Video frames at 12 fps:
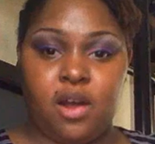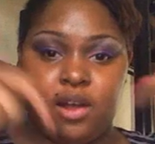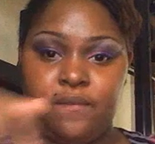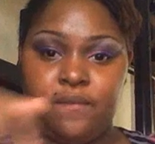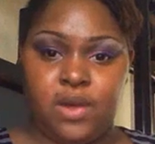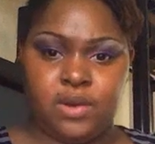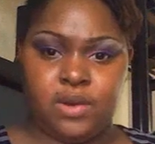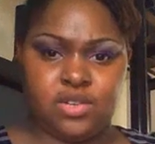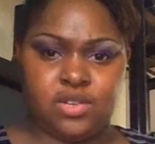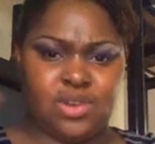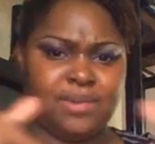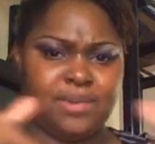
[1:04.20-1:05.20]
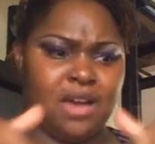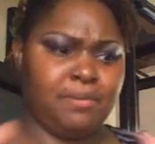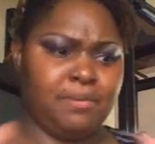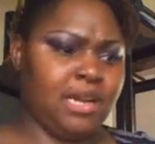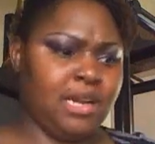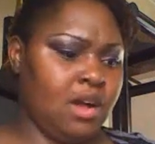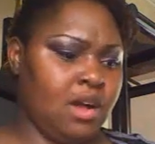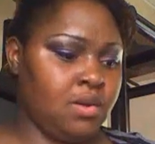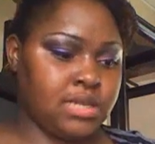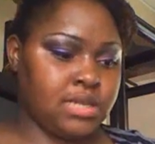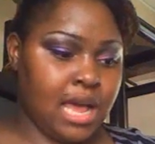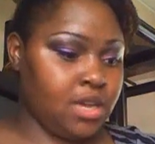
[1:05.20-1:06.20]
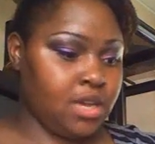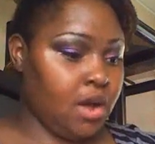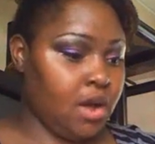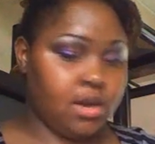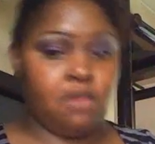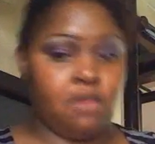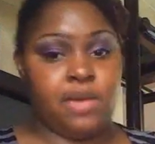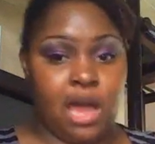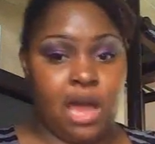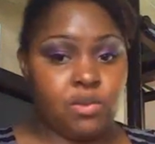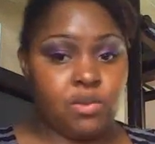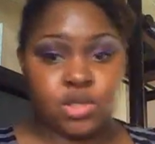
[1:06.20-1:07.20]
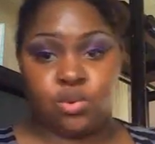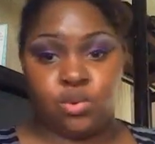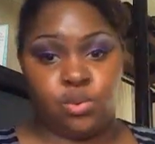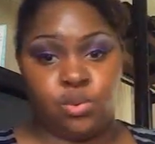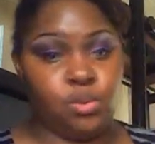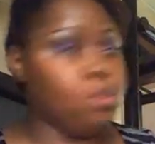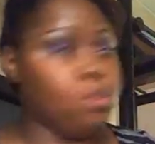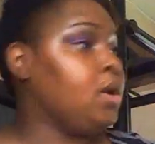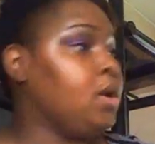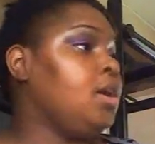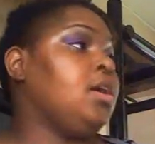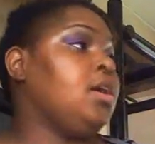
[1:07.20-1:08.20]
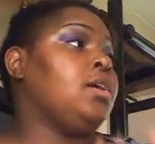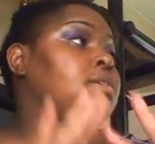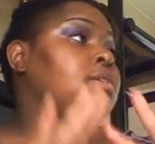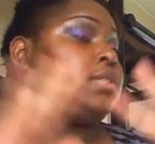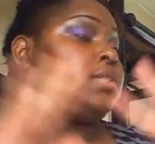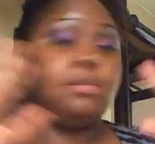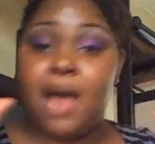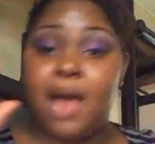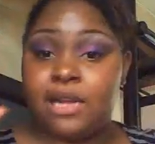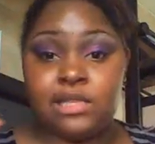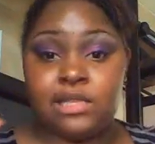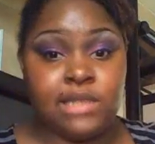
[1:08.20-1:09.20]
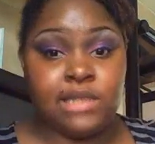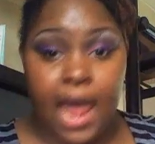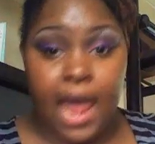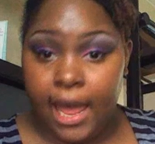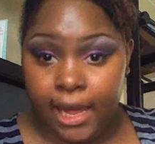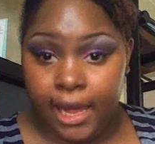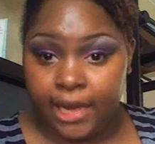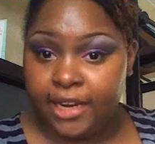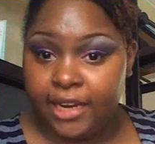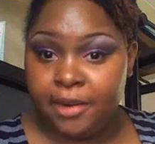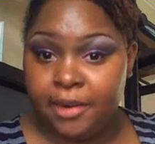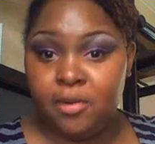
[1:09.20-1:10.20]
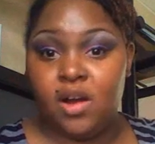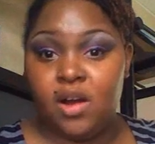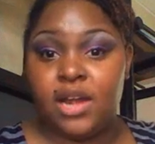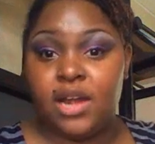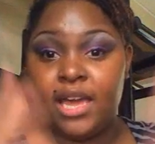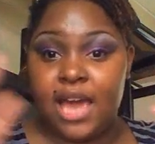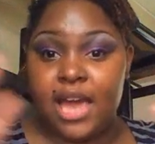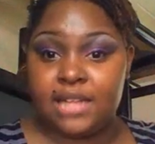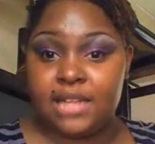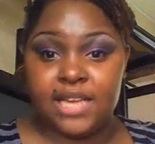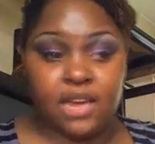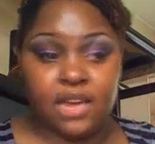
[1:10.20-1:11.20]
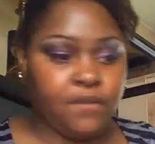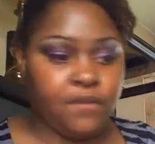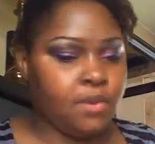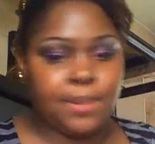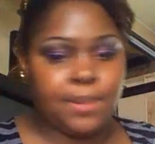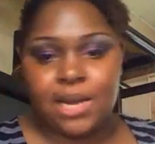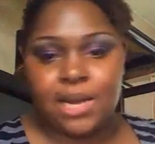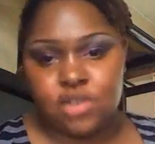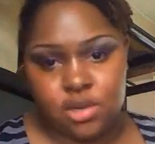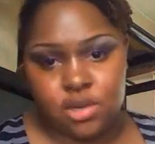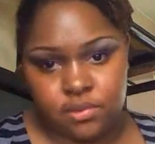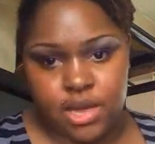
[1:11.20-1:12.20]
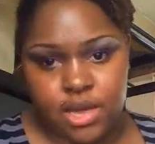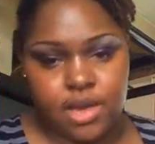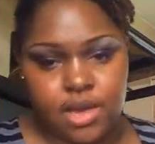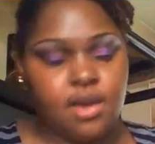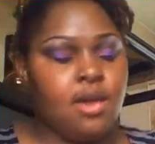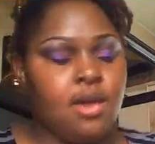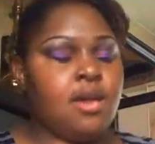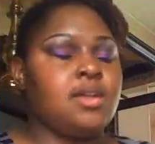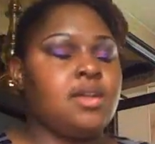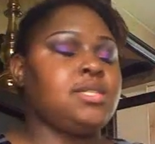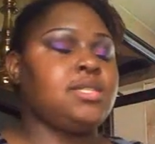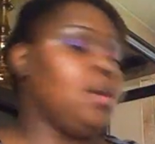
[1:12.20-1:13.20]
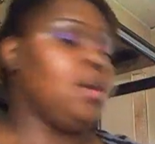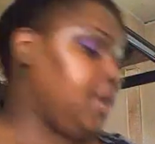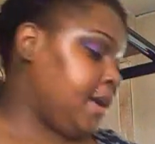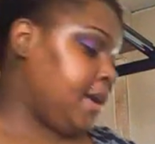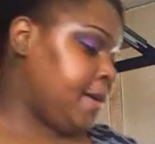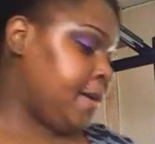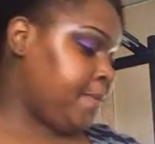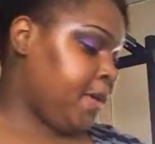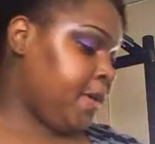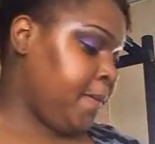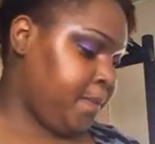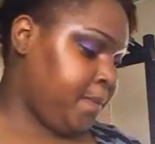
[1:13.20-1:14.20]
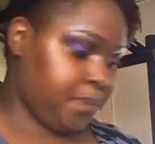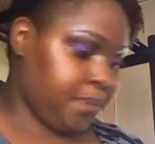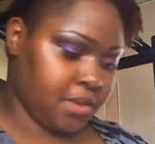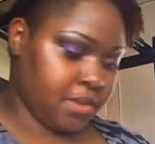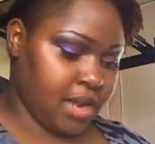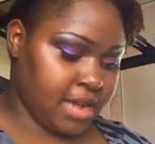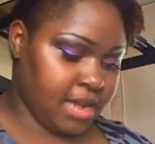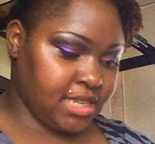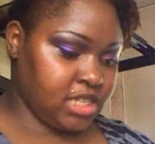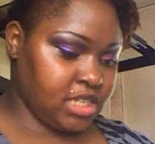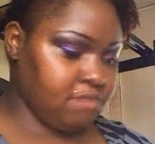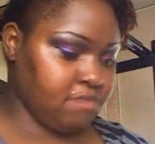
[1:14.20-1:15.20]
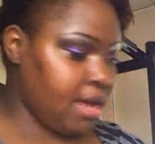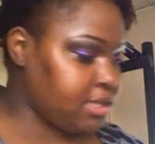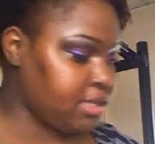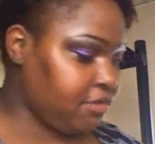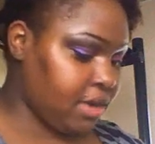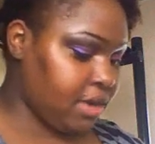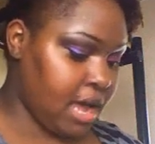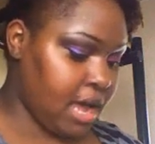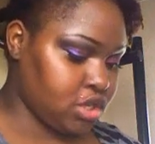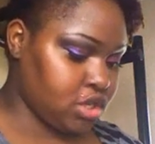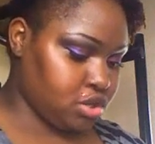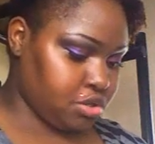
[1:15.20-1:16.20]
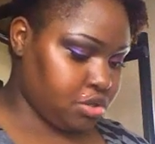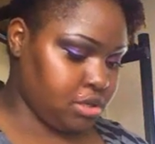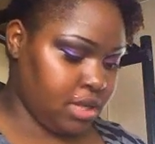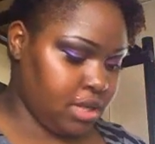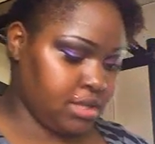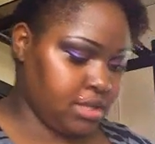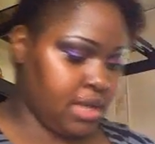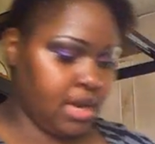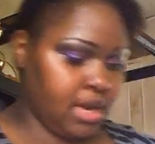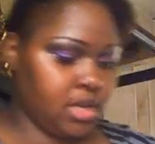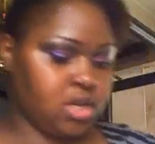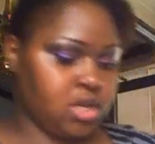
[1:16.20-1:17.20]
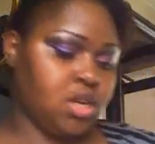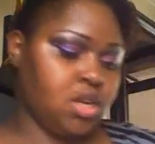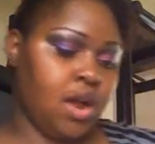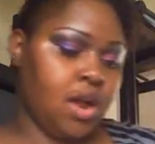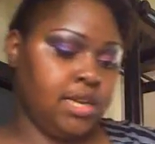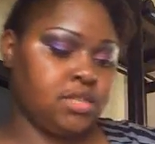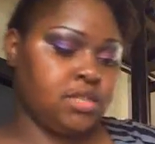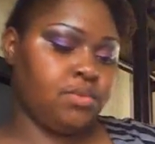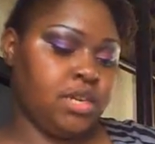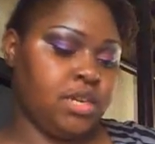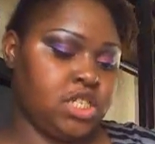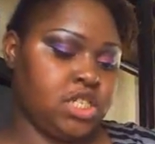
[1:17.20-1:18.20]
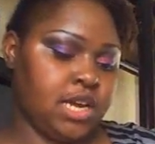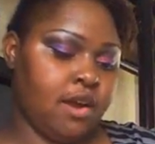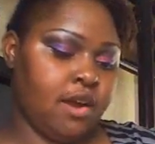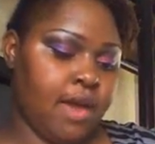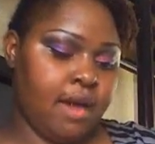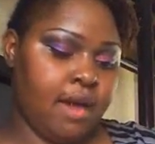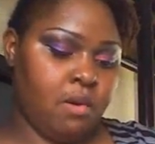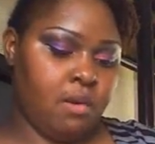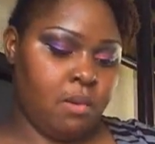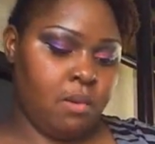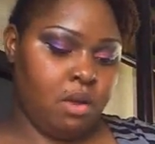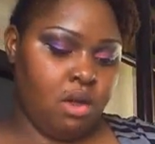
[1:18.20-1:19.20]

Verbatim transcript: her info in the drop down below. Cause y'all know me. I will screw somebody's name, all their contact info, and I'm not trying to do that. So yeah, um, like I said, she makes different lock things of that nature. And y'all need to really check her out.